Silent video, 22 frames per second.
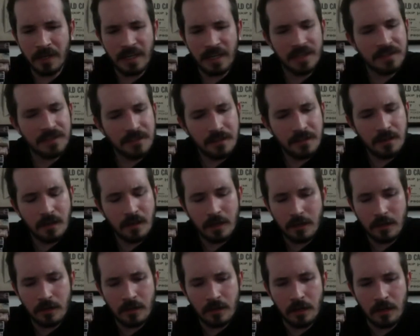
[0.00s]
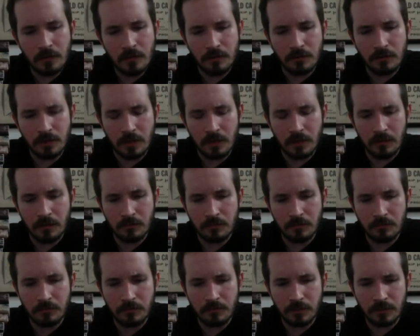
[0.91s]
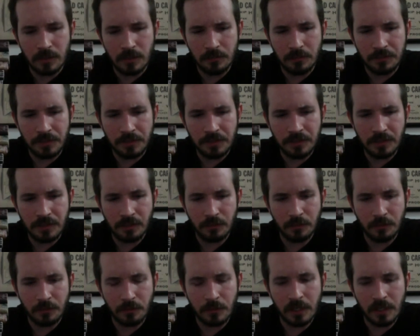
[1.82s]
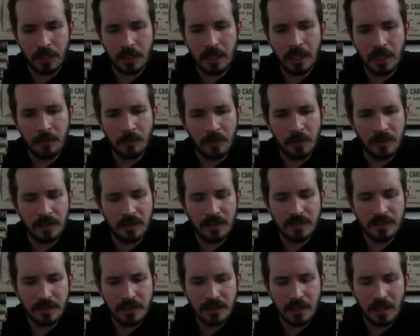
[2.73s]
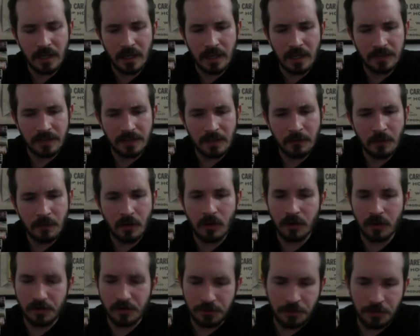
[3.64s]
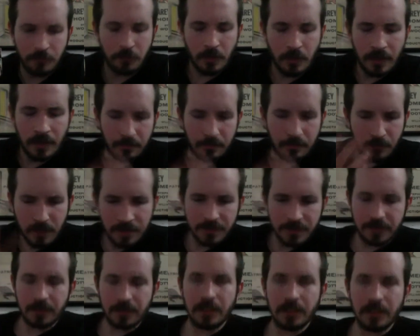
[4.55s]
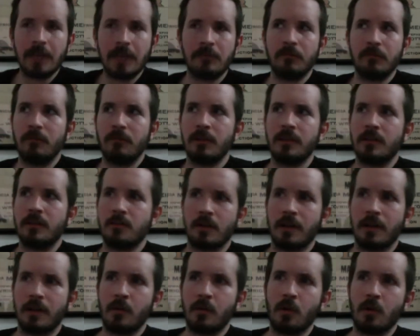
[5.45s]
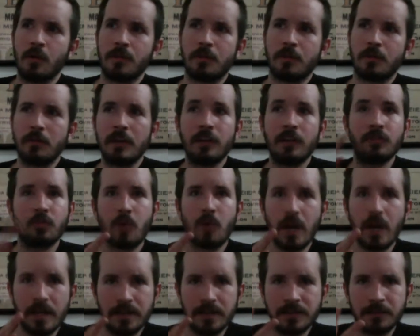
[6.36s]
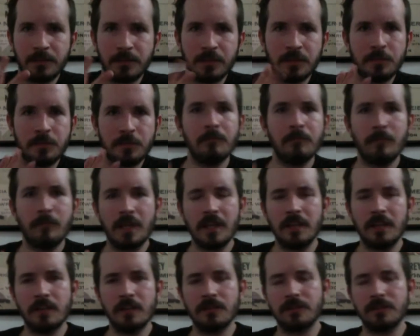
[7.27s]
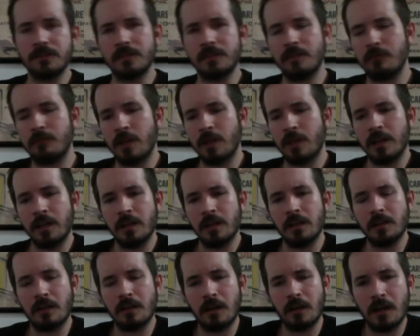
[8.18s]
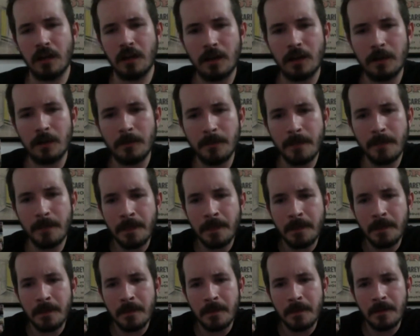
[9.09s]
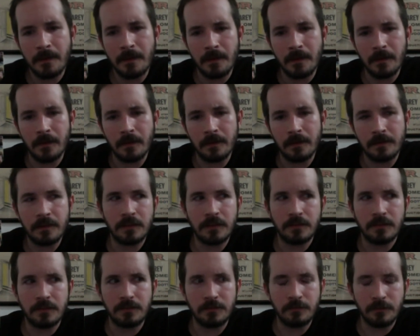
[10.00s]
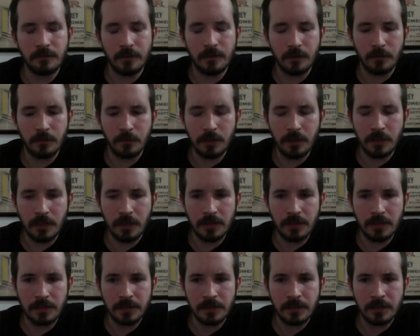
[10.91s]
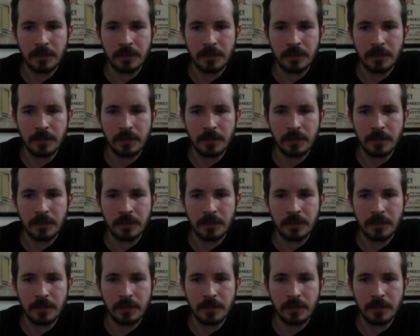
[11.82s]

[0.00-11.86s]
isn't there, I don't know how detailed we want to get, but isn't, as I recall, because you've read it recently, I haven't read Crying Corpse. I read it twice, but it's been many years since I've read it. I think it's due for another read, actually.